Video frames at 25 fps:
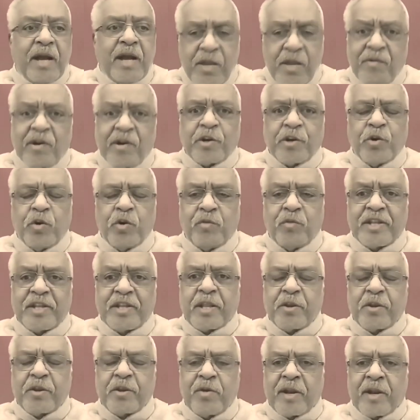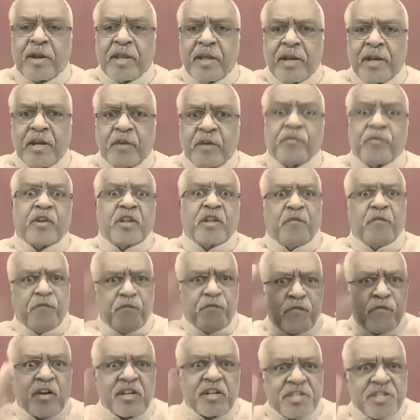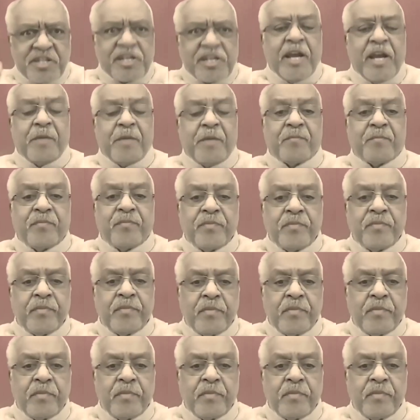I want to know whether you are hearing it for the first time.